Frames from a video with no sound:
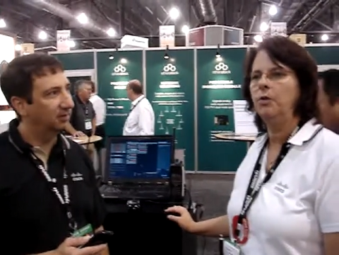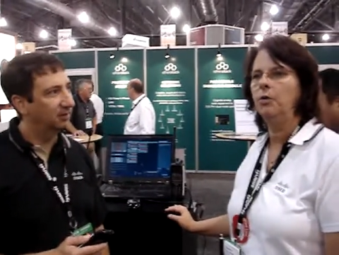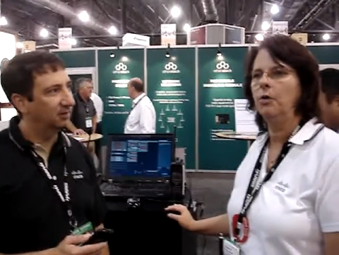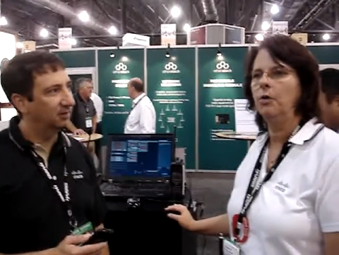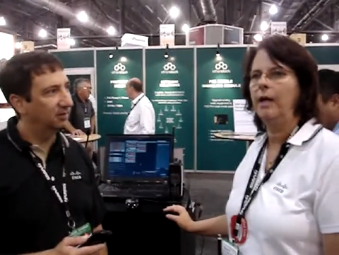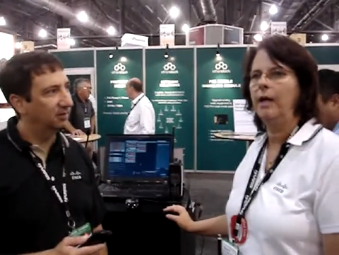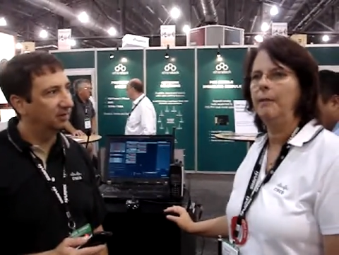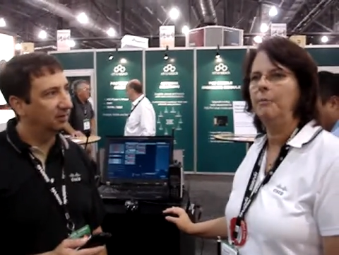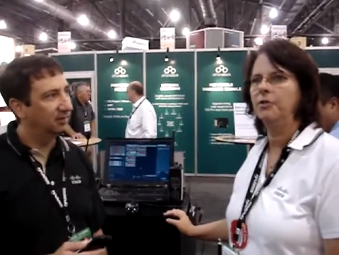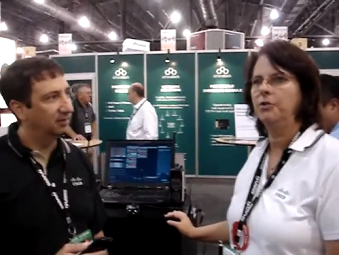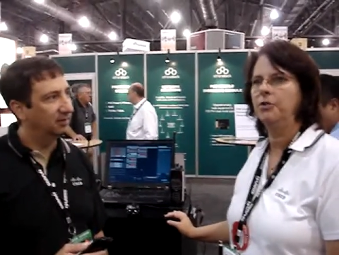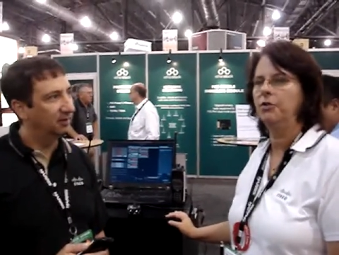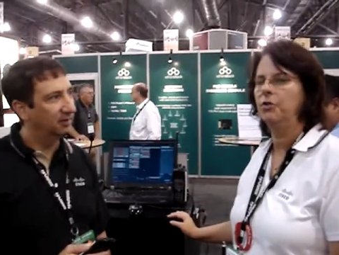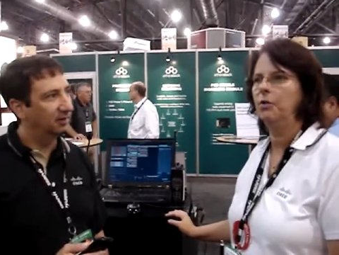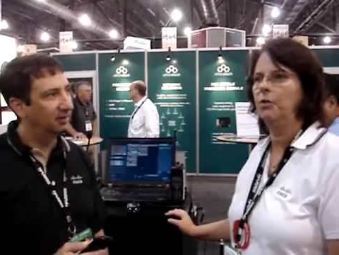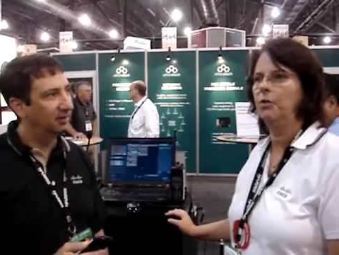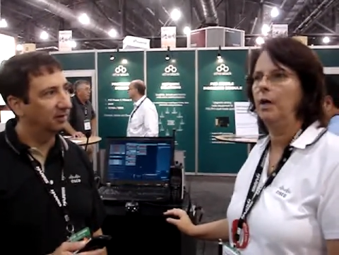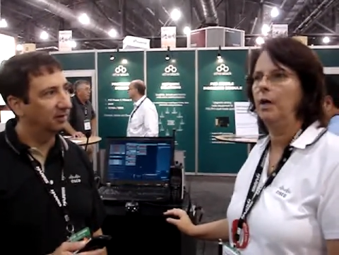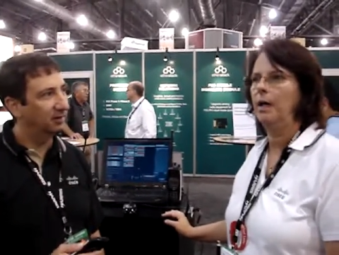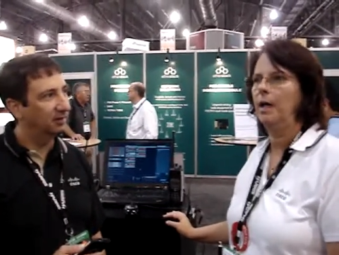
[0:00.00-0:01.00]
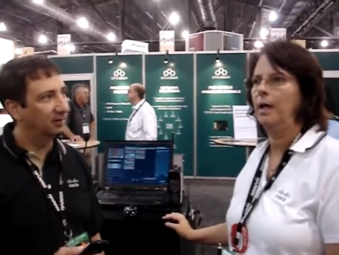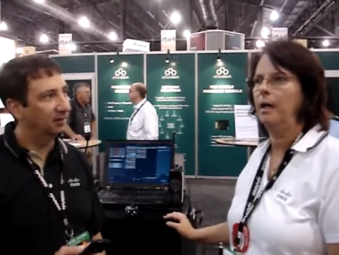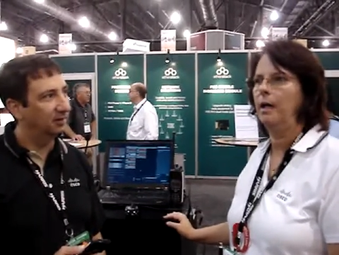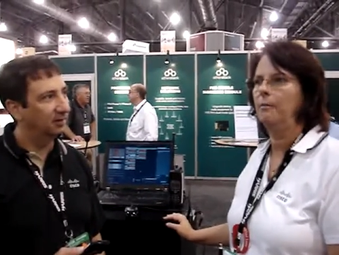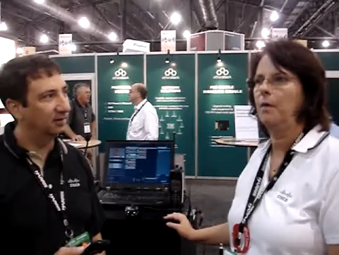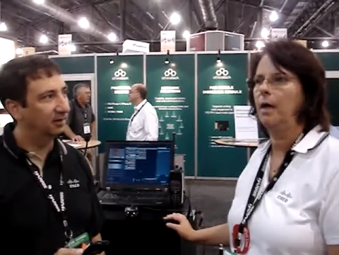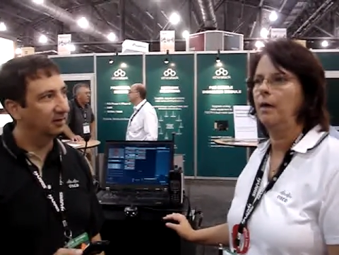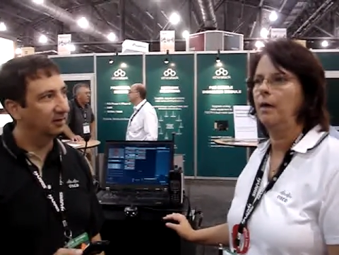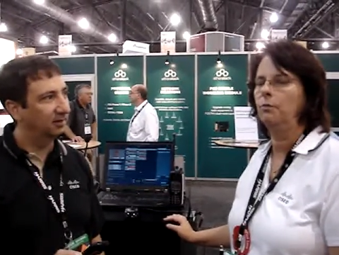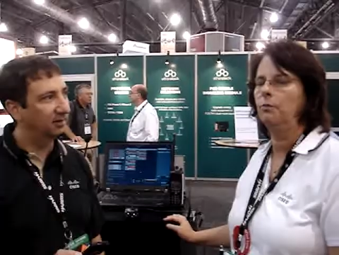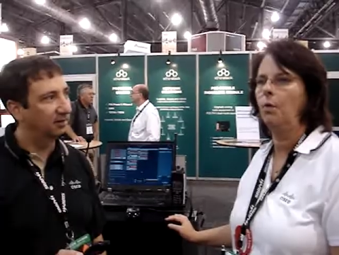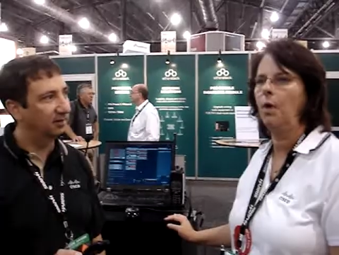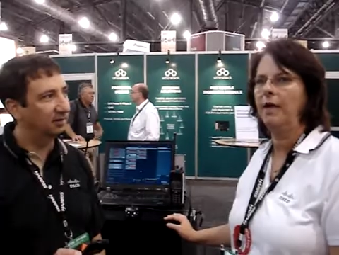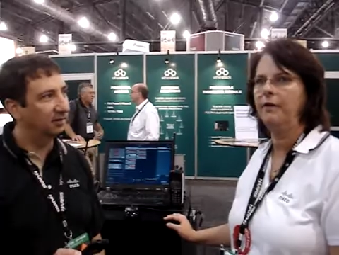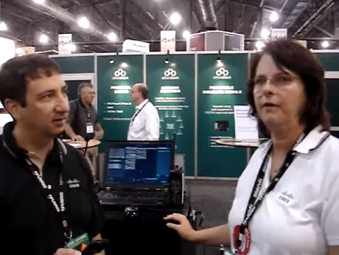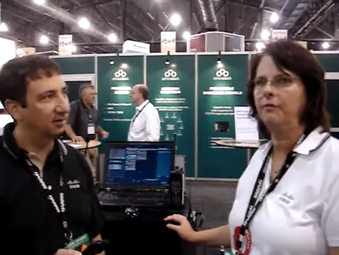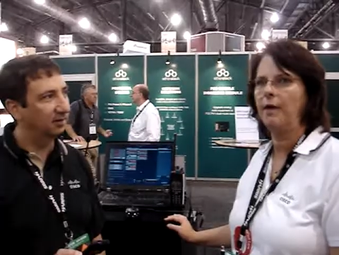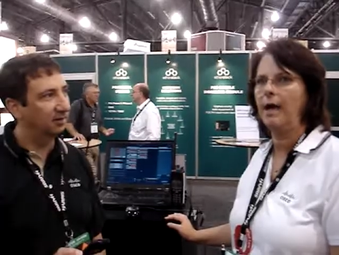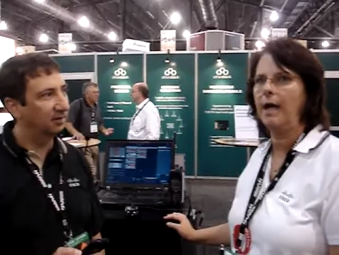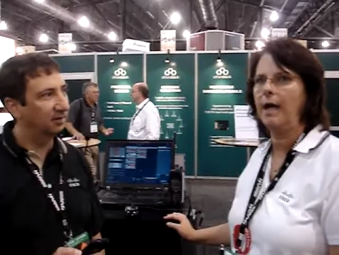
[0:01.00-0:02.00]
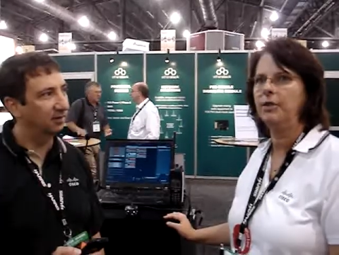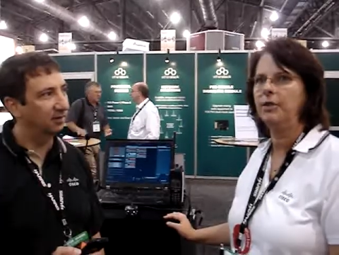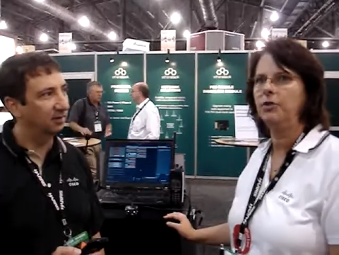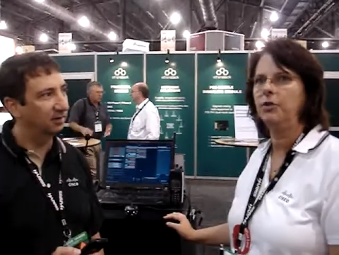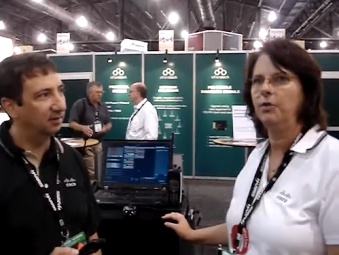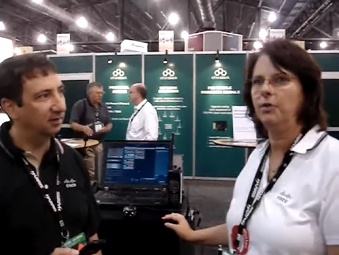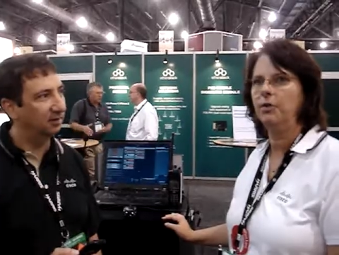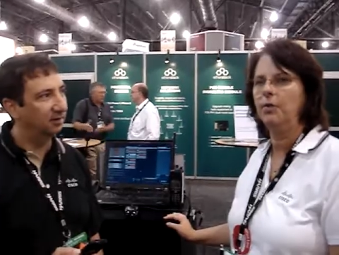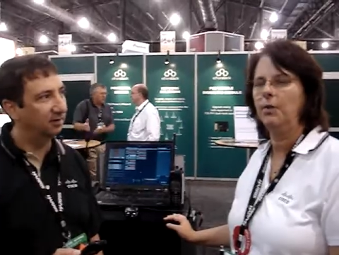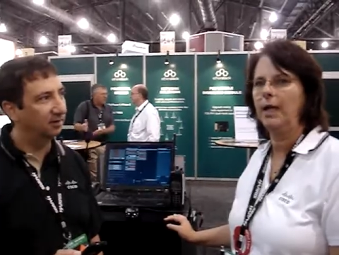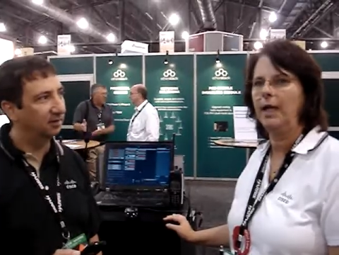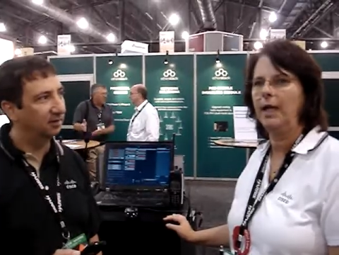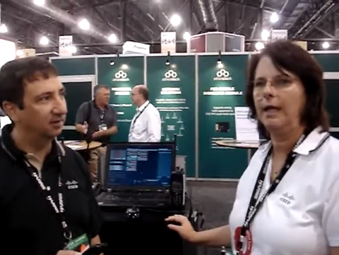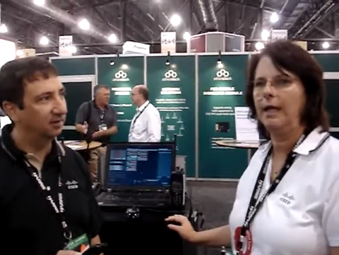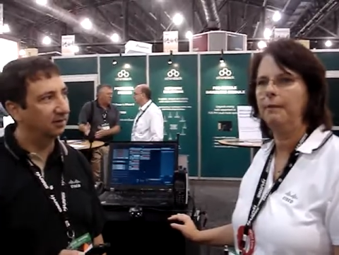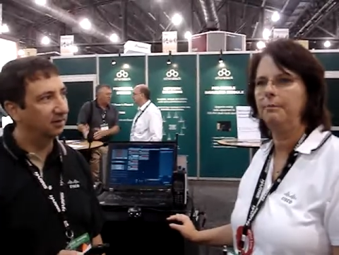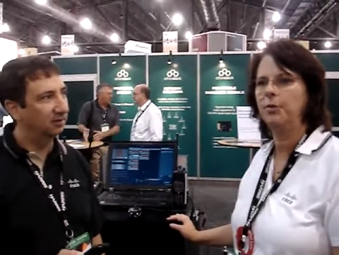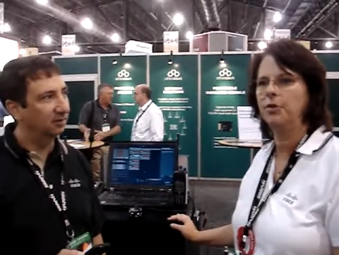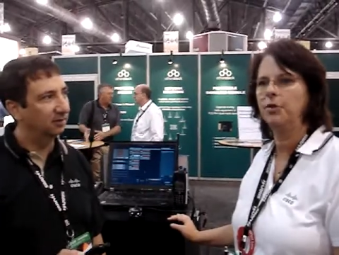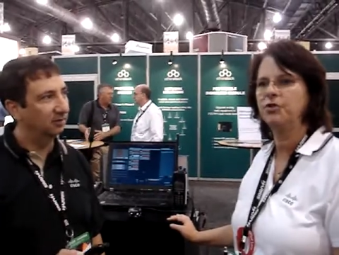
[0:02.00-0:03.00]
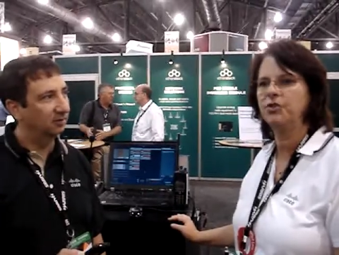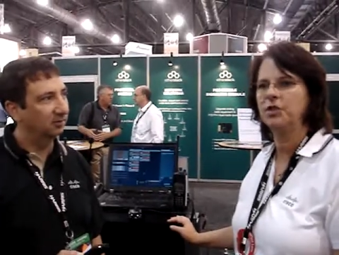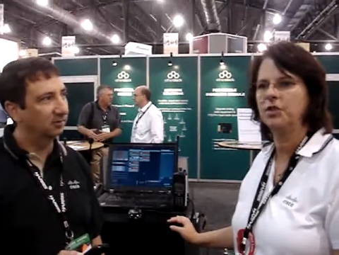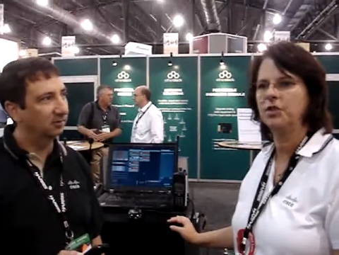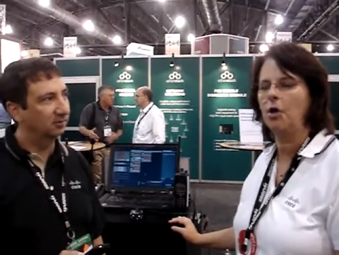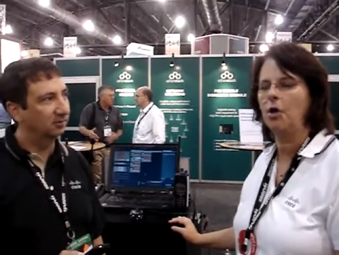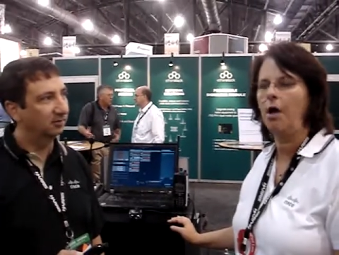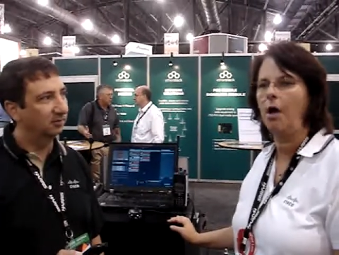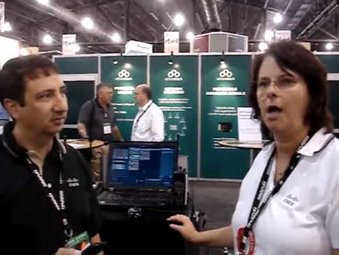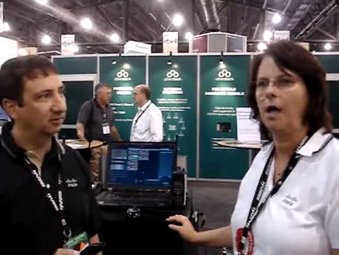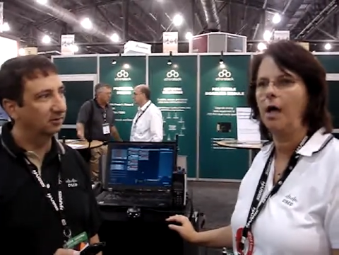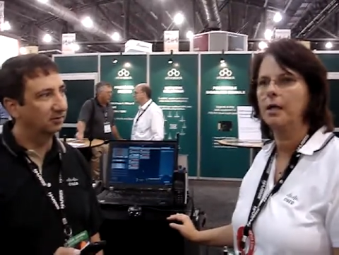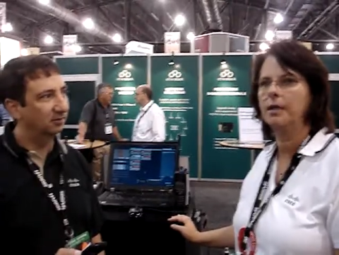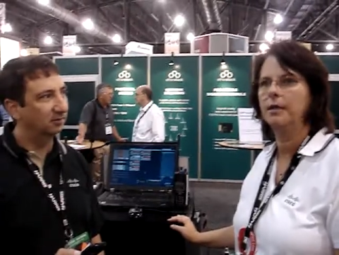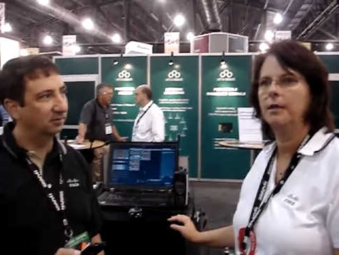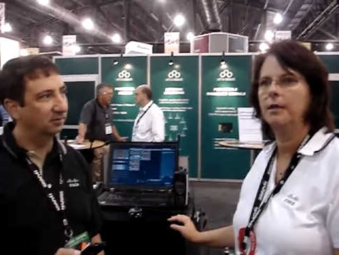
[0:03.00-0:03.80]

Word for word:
Speaker 1: you are able to do um, on Wi-Fi, do a push-to-talk